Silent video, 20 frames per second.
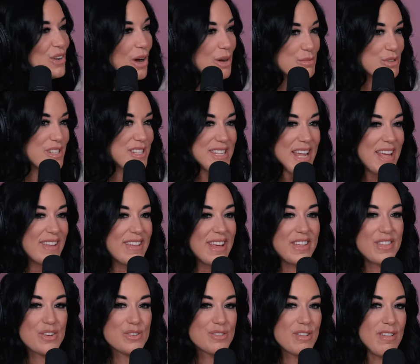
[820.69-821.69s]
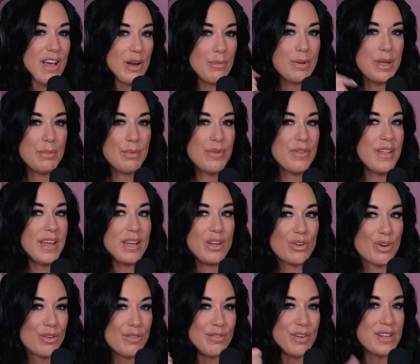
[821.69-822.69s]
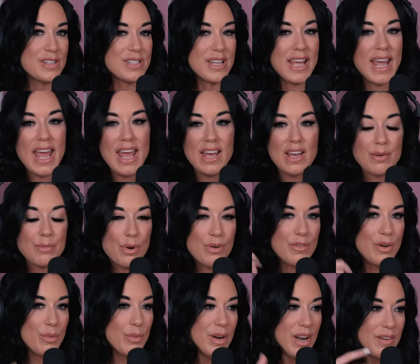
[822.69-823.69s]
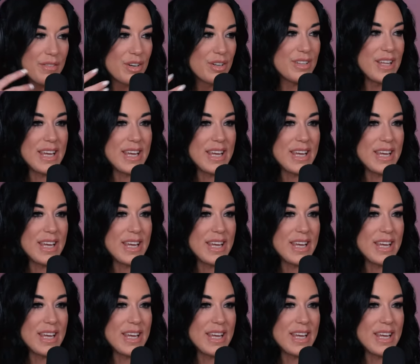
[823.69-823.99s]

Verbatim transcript: no, I'm just saying, like, there's a lot of people, like, girlfriends, like, hey, come over, whatever.